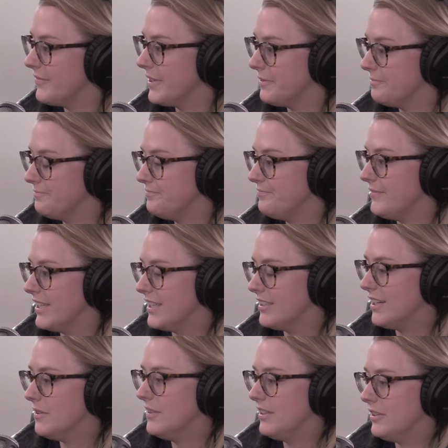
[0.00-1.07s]
Yep. And
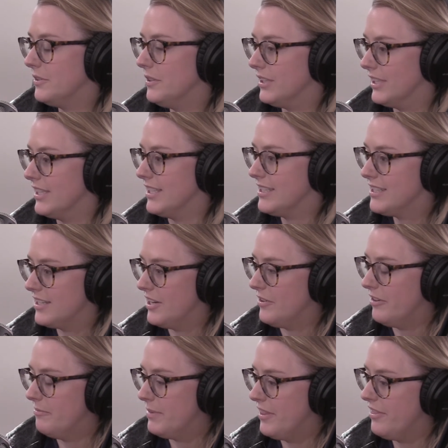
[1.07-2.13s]
going through clinics,
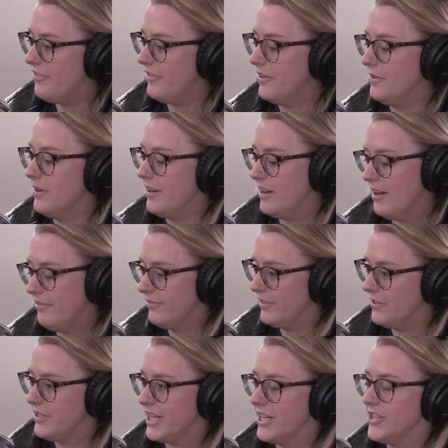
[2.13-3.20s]
I've been through enough
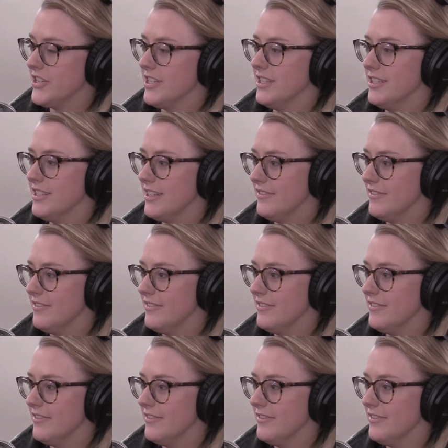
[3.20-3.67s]
rotations.